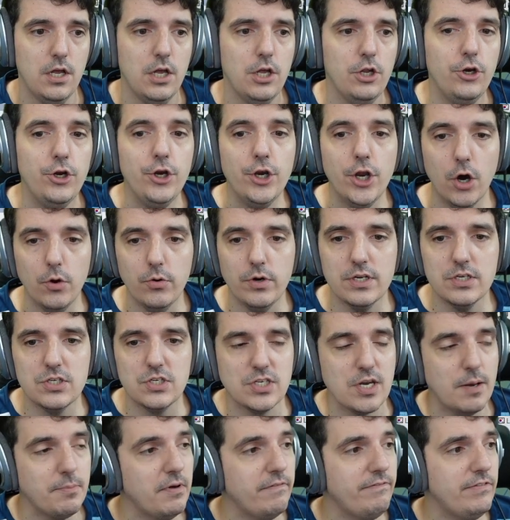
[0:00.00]
Notice
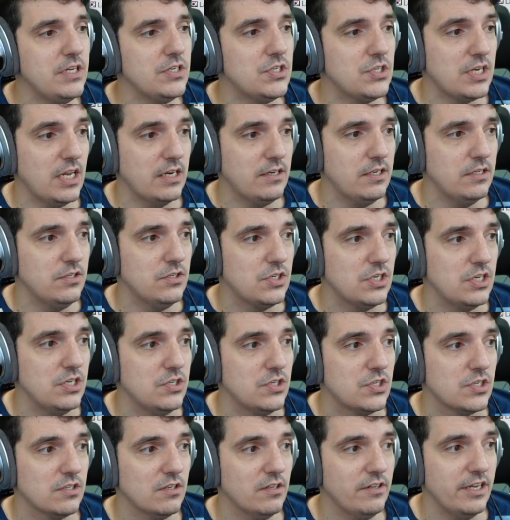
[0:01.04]
some of these
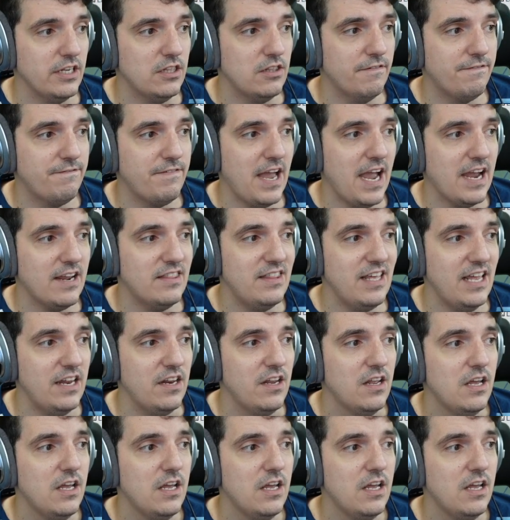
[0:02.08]
sentences, like the fact that